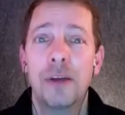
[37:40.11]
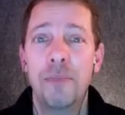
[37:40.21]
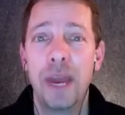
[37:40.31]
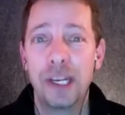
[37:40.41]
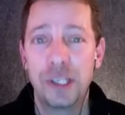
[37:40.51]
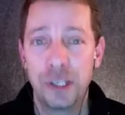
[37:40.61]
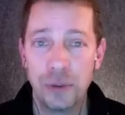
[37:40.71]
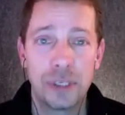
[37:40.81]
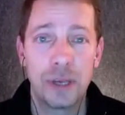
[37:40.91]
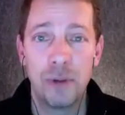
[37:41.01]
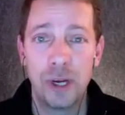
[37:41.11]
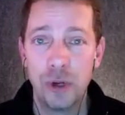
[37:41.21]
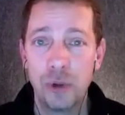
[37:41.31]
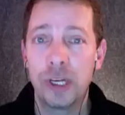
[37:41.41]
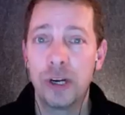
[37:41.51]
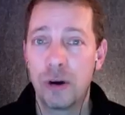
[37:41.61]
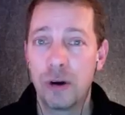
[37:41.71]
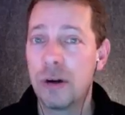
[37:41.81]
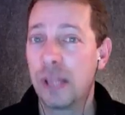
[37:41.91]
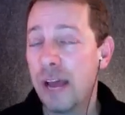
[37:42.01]
makes you someone who can
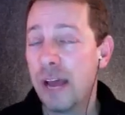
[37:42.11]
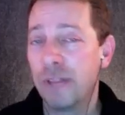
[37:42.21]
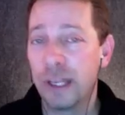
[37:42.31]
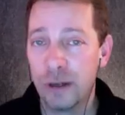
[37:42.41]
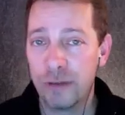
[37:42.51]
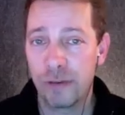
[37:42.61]
earn a livelihood